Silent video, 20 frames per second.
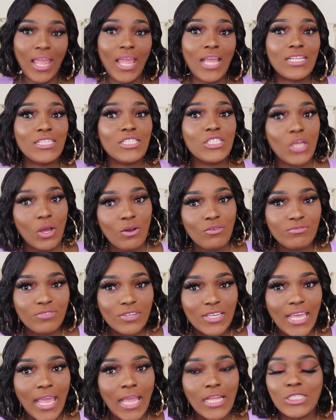And don't
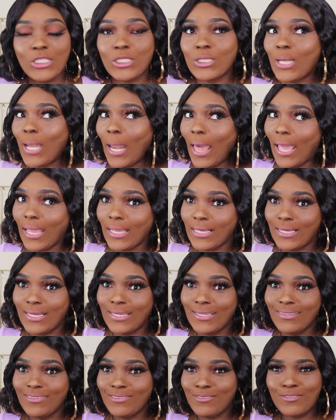forget to like,